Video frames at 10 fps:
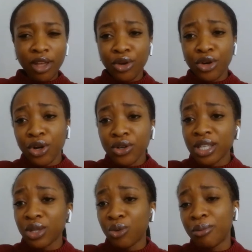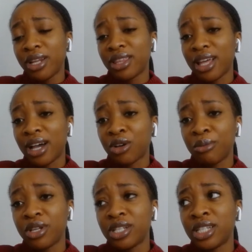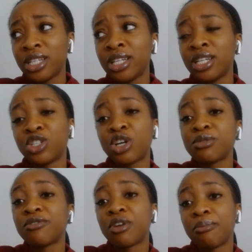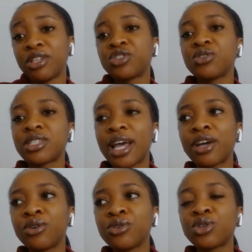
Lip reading: the girls and the women in that community in terms of their menstrual cycle.